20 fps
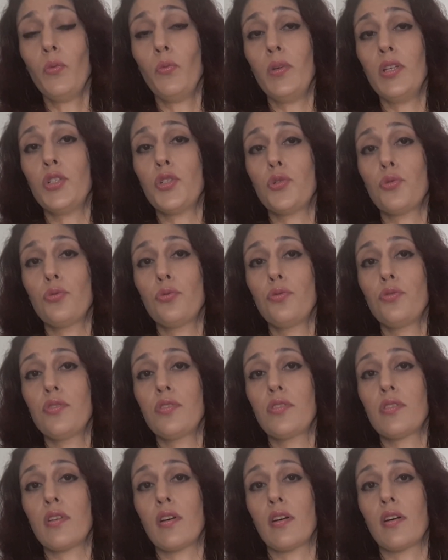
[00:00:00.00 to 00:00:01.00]
we
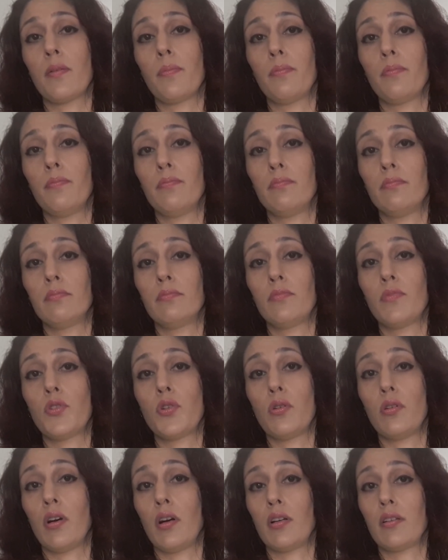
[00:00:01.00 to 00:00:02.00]
choose
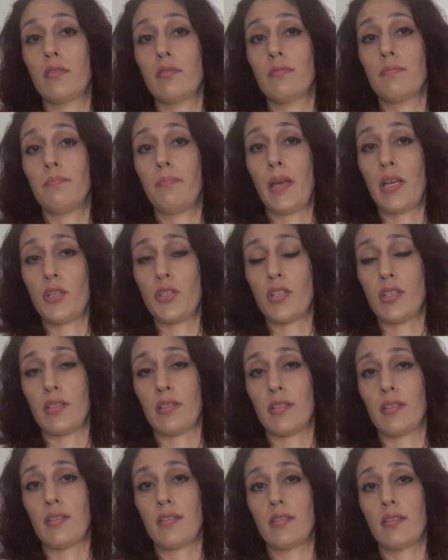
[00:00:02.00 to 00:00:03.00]
to learn
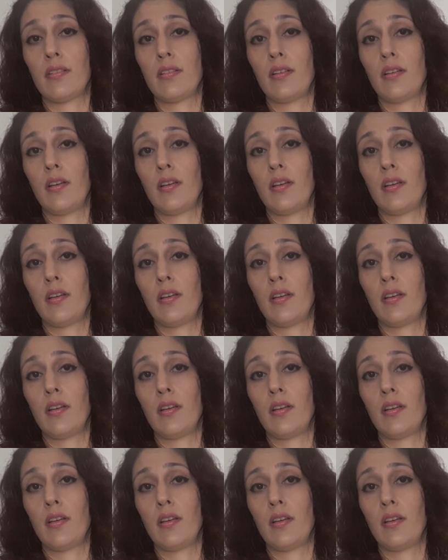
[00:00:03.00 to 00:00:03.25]
patience,